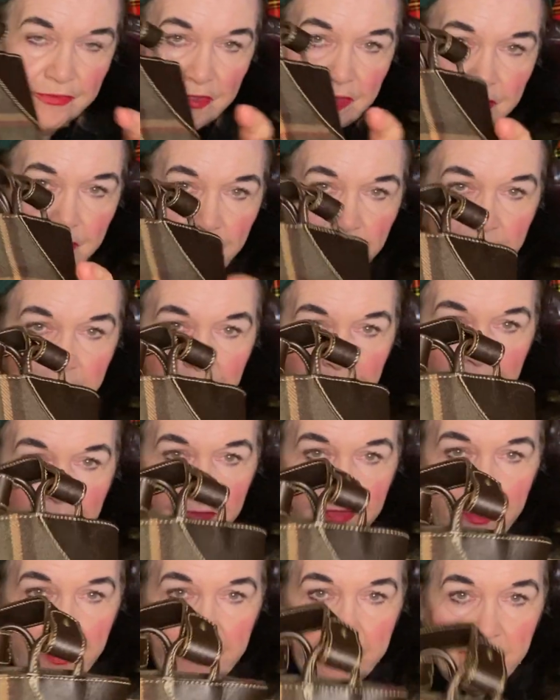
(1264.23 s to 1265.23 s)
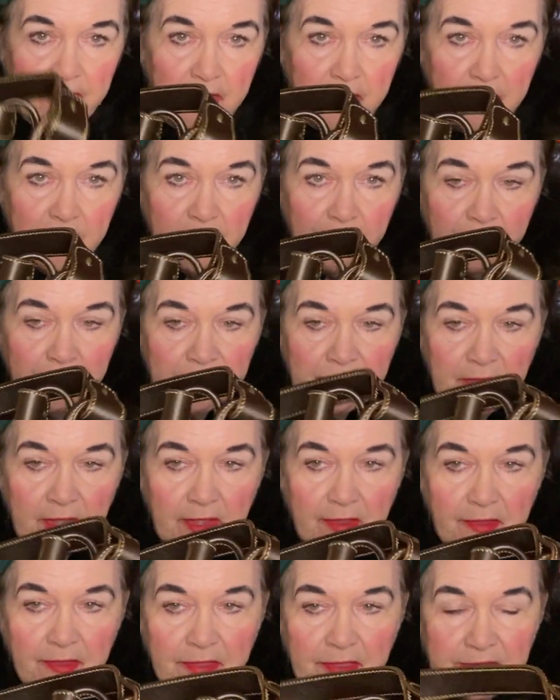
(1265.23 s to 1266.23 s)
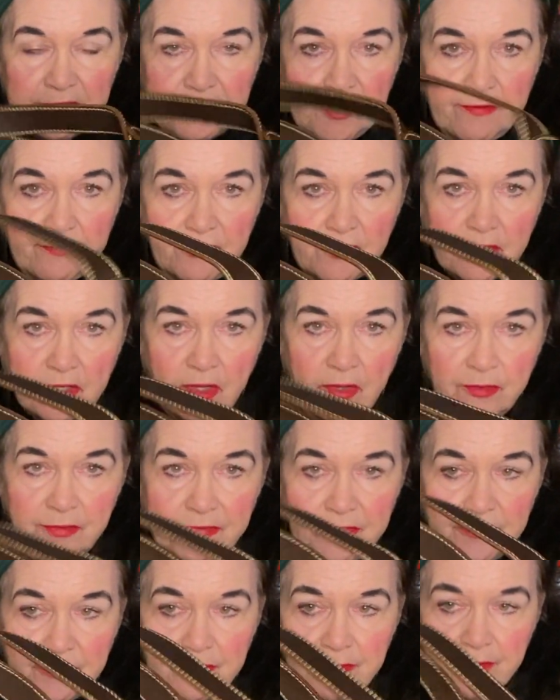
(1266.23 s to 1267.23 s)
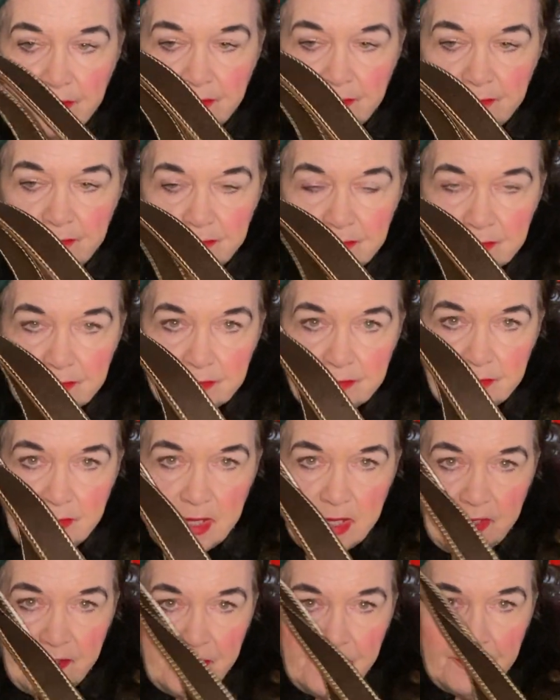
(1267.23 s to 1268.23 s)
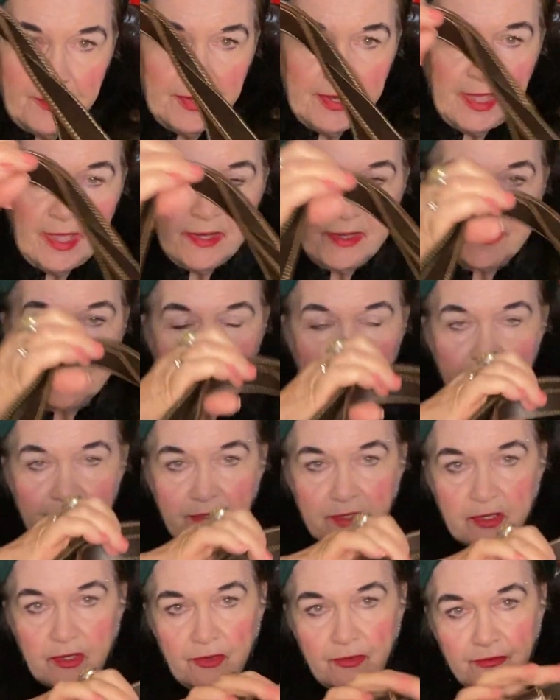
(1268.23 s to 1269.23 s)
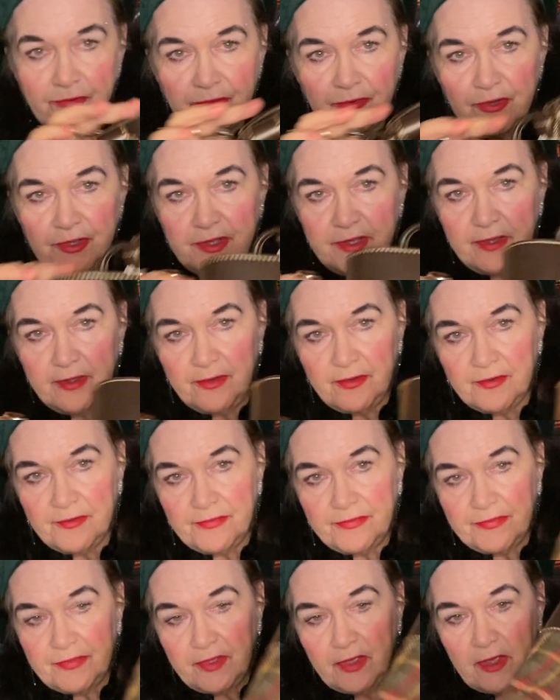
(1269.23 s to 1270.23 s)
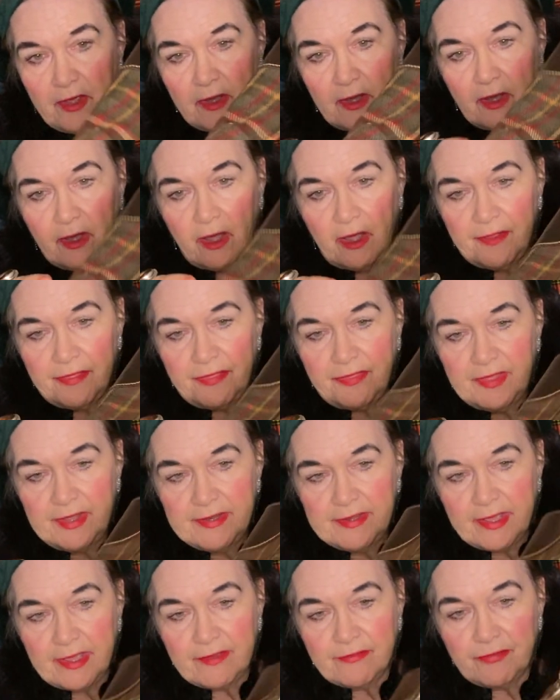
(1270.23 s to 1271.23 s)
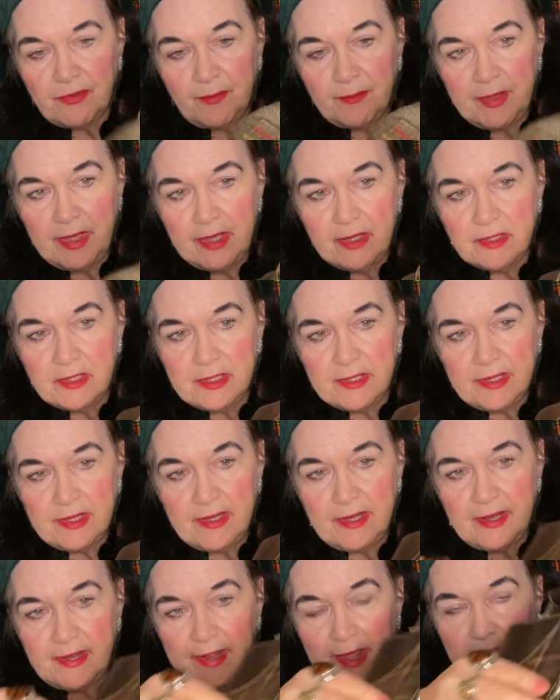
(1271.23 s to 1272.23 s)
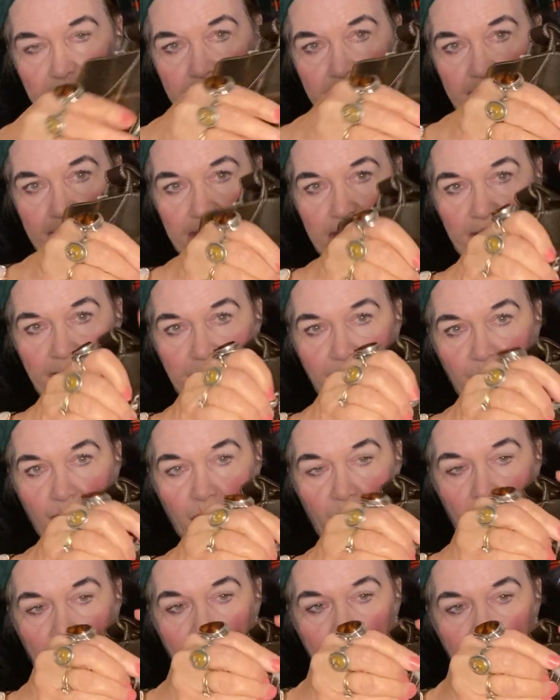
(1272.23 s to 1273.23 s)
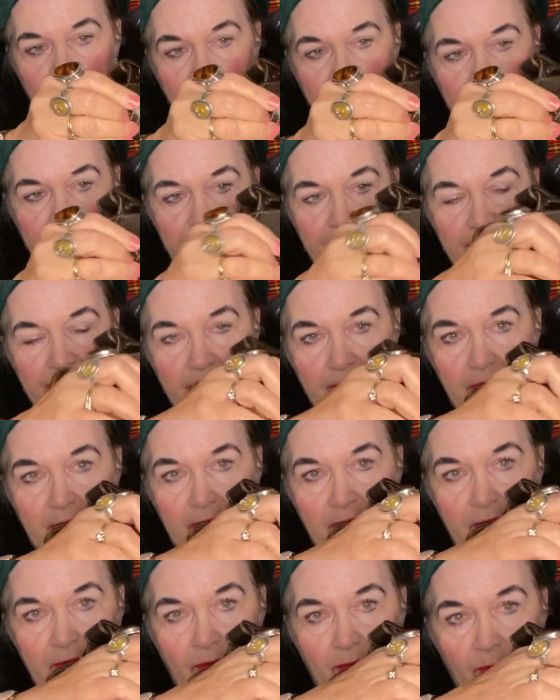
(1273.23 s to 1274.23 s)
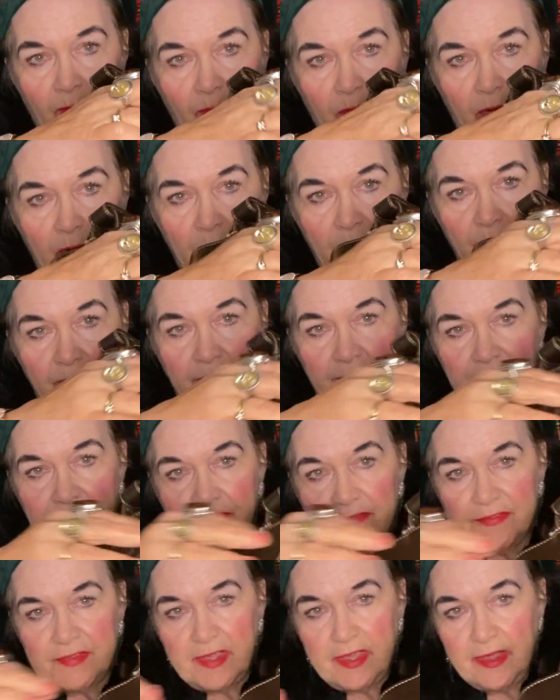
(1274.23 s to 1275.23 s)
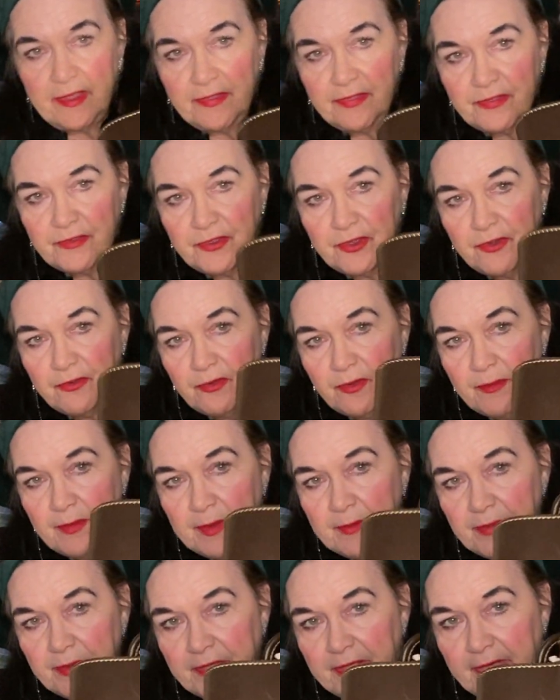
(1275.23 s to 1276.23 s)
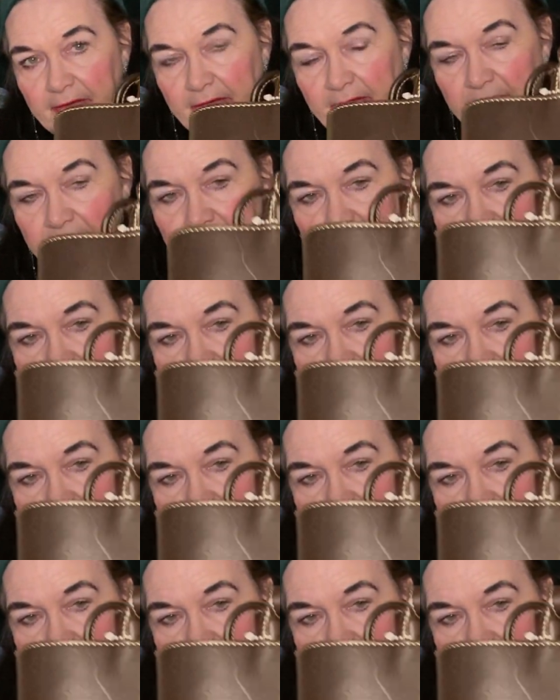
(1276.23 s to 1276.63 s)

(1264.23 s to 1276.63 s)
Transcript: to use for the duffel coats? My husband had a duffel coat for years, authentic from England, and it had these walrus teeth. Do you remember that?